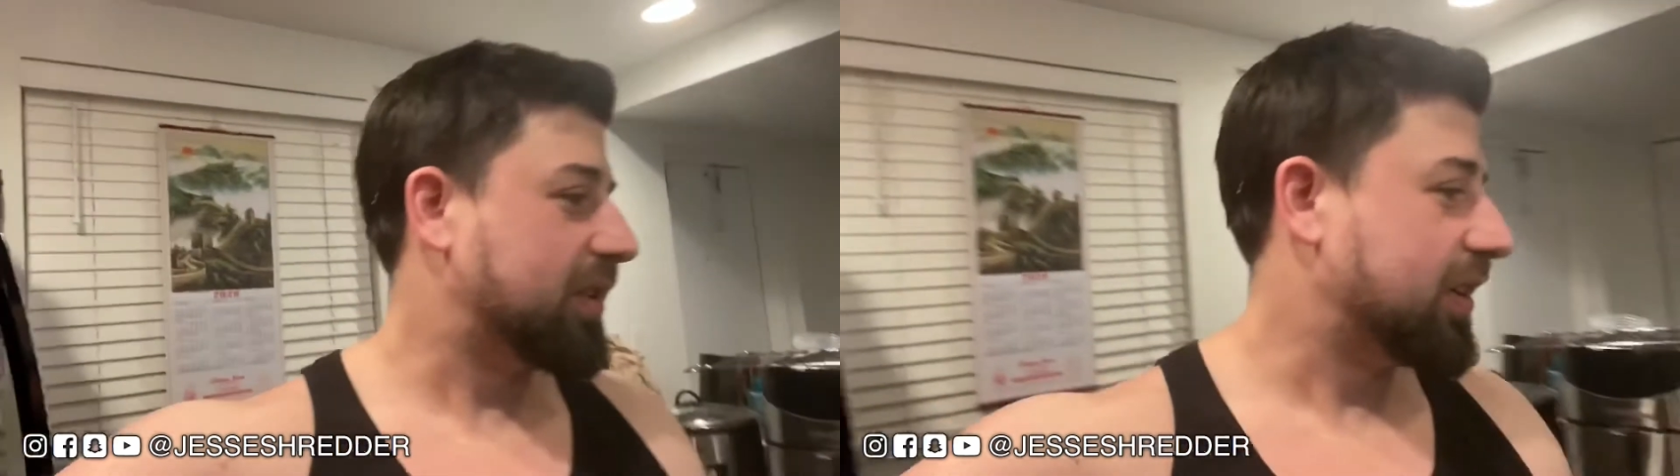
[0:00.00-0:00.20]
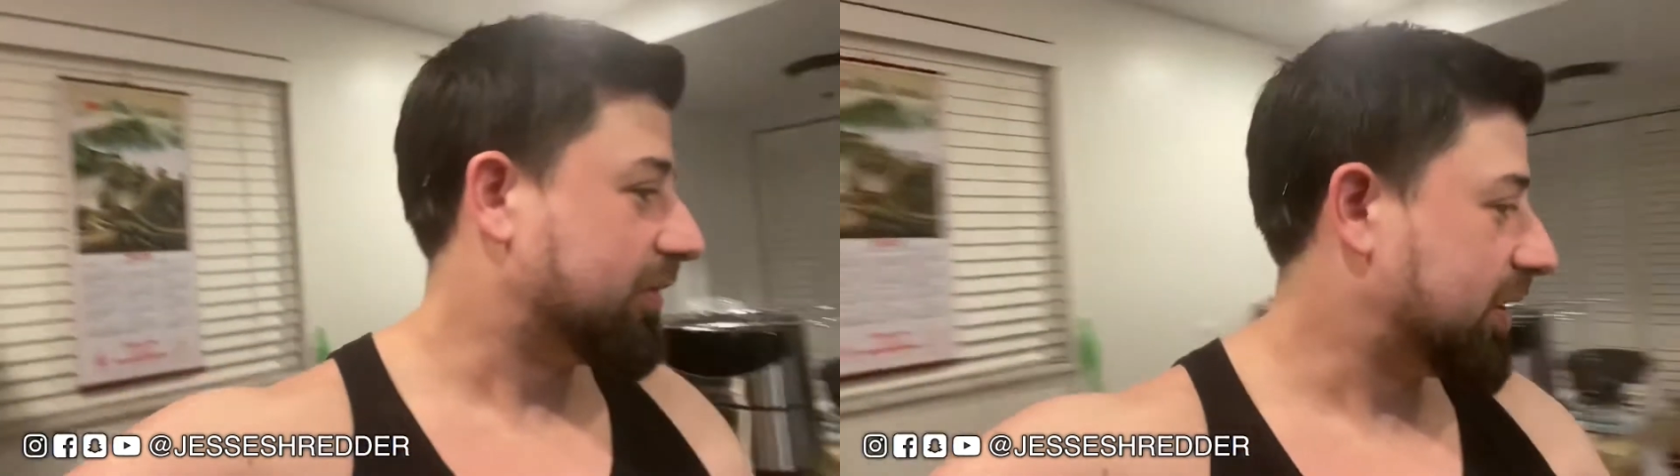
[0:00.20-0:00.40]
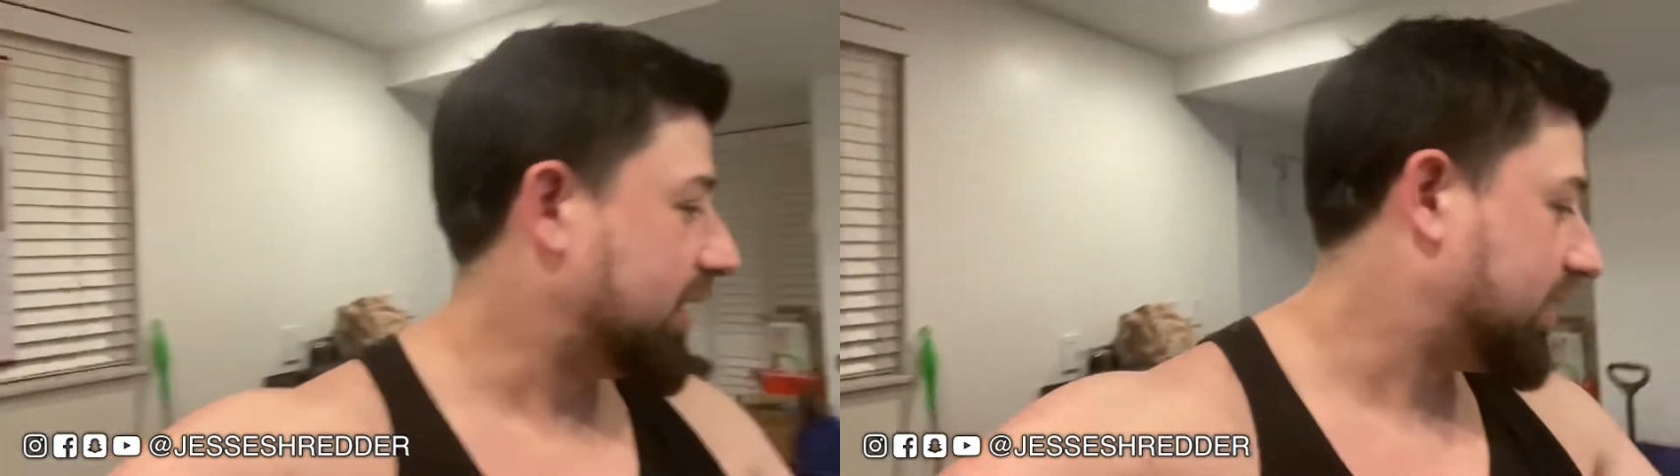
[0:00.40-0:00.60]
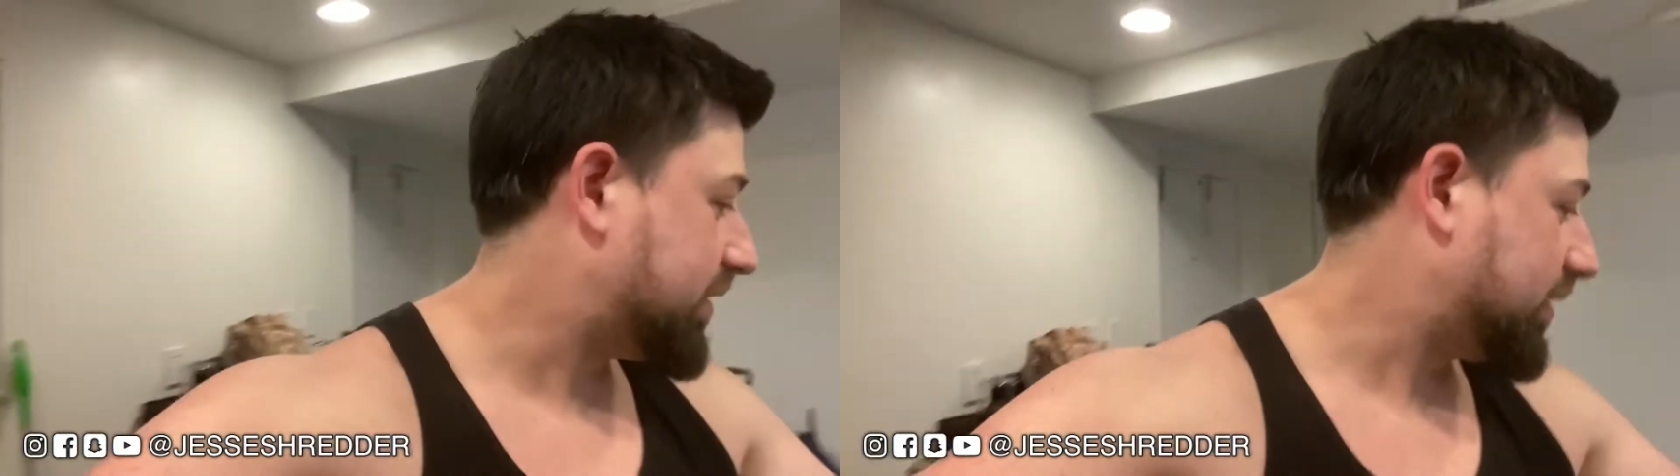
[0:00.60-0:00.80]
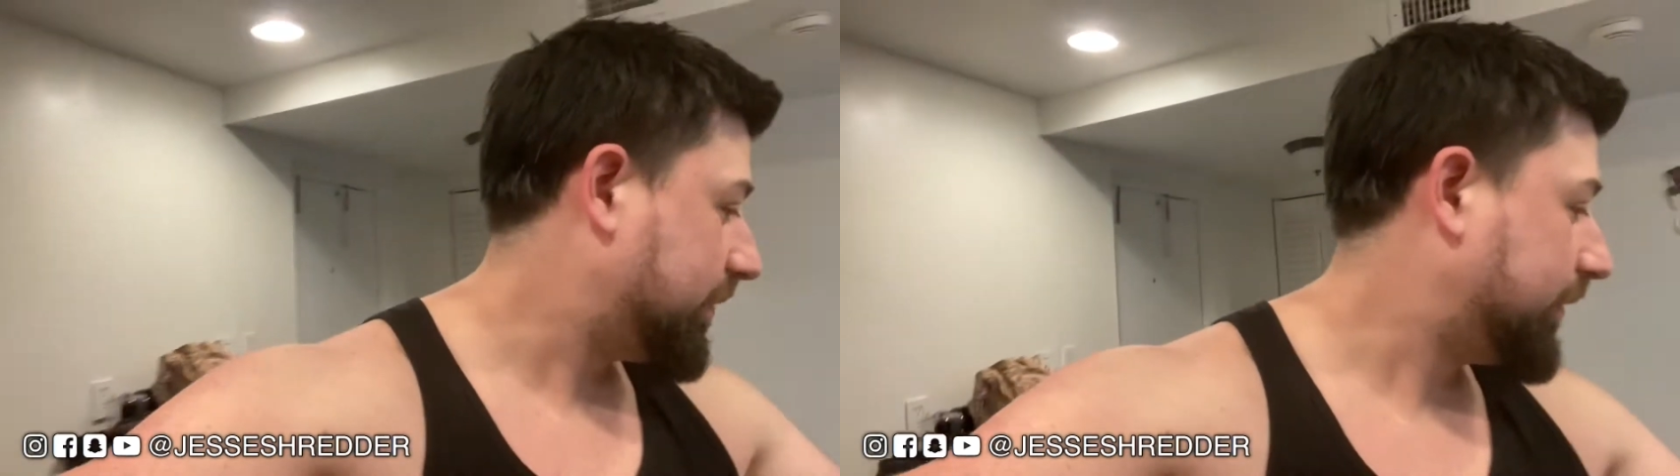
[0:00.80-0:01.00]

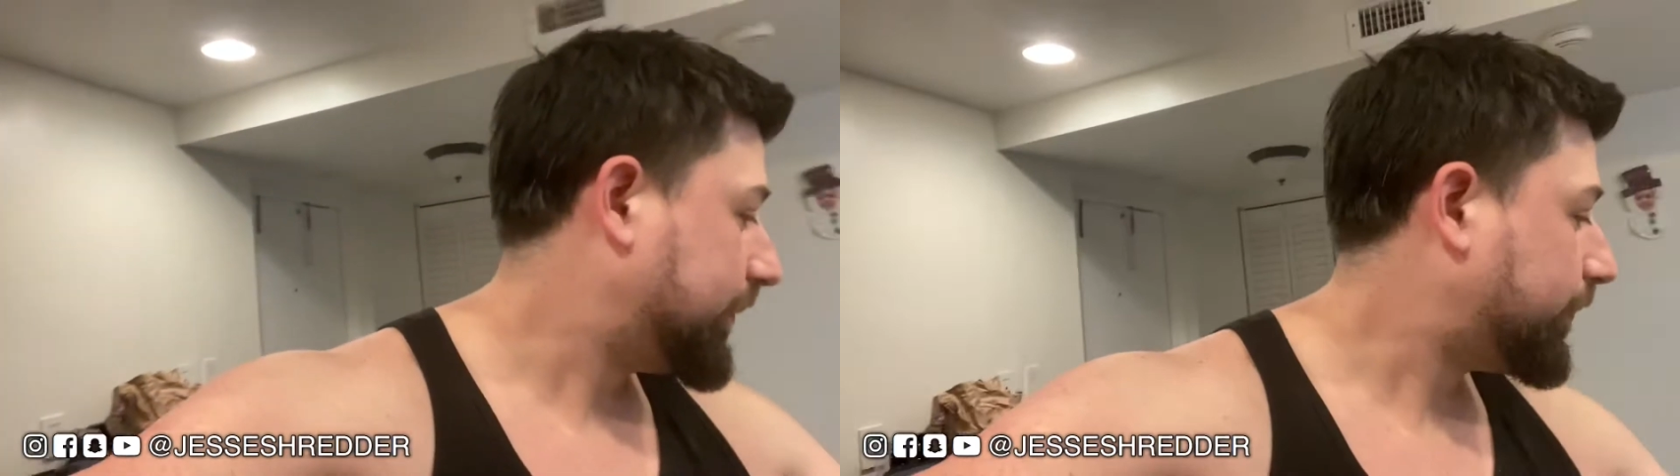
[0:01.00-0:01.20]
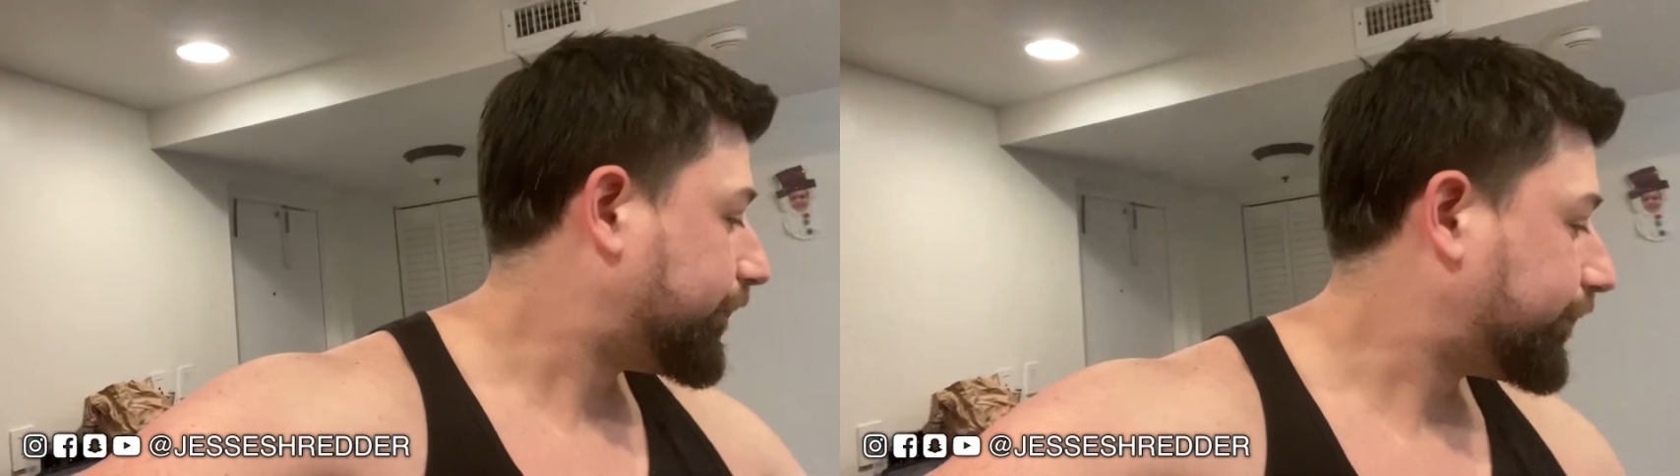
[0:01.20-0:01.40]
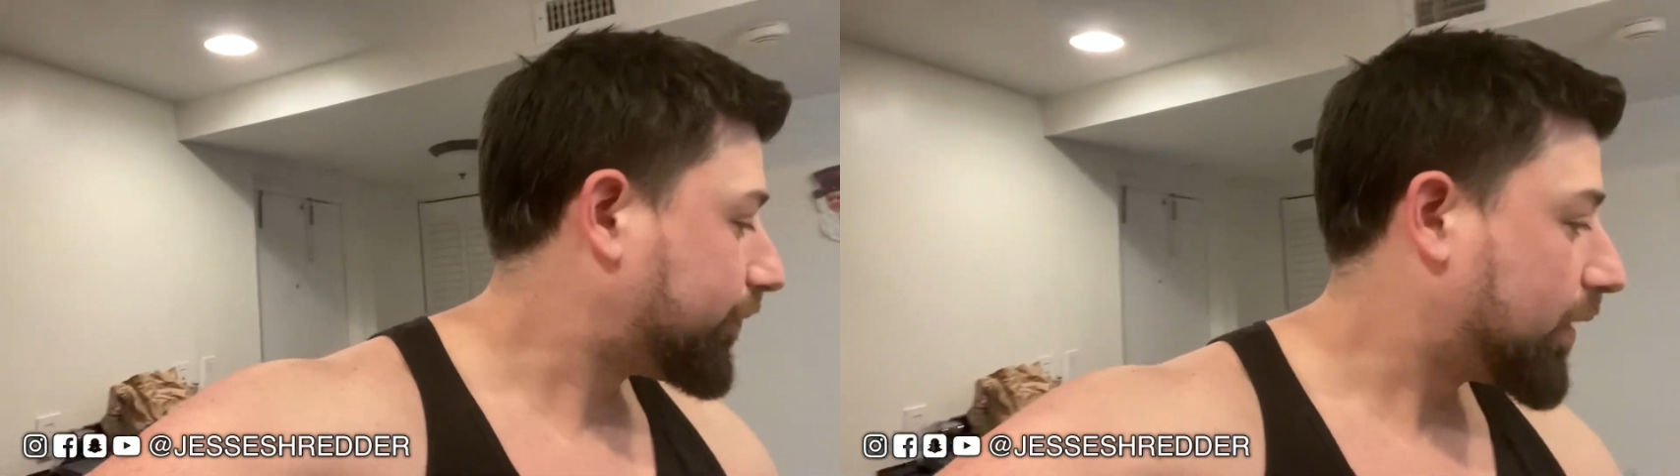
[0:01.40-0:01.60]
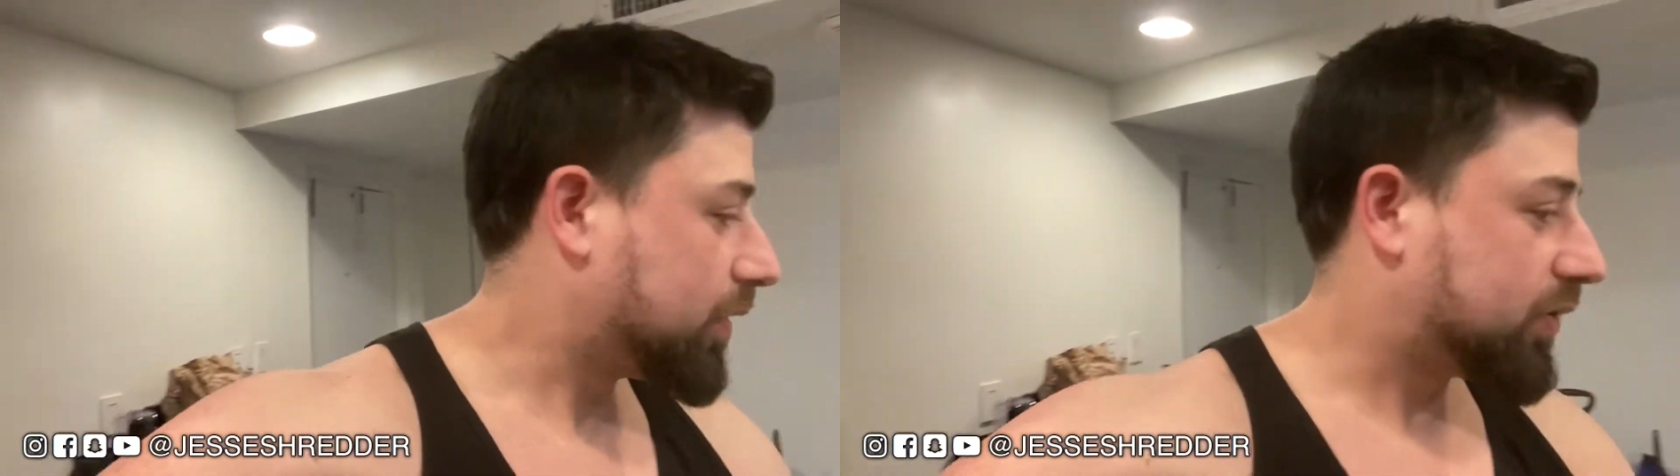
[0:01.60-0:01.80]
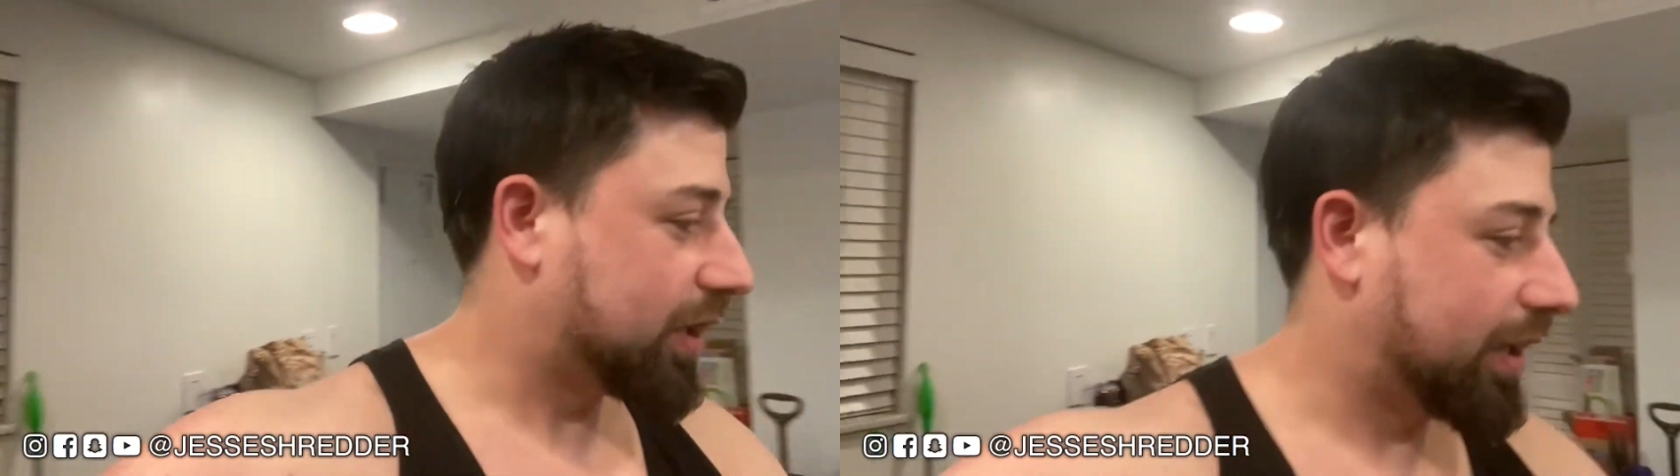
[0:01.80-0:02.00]
ingredients
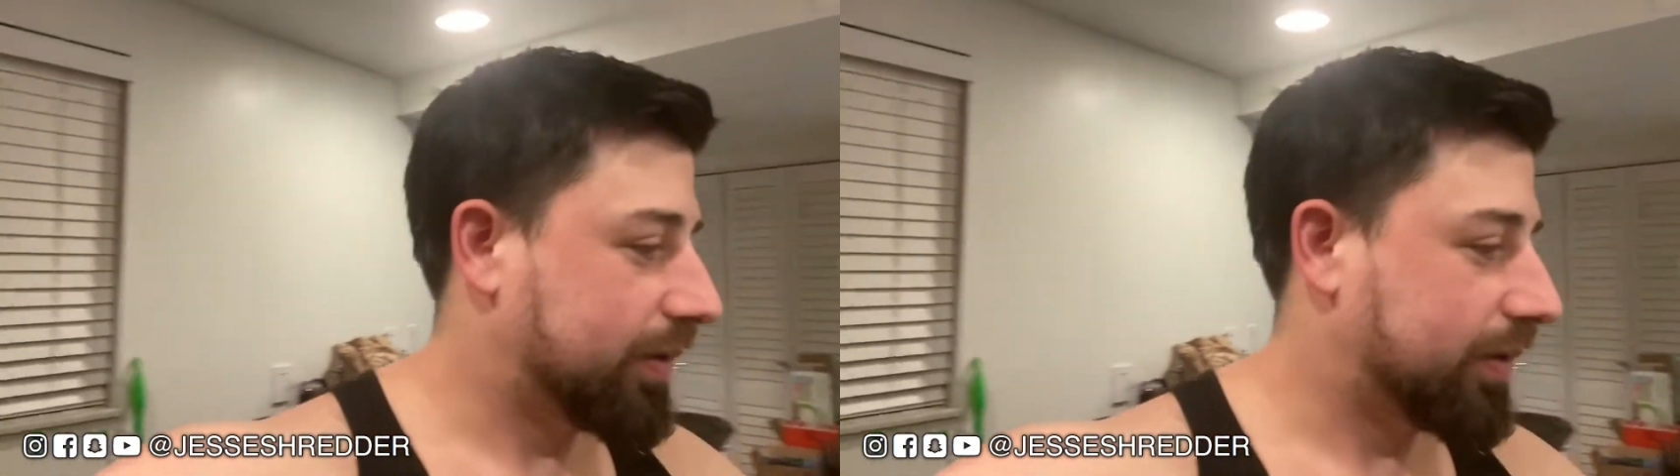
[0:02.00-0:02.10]
say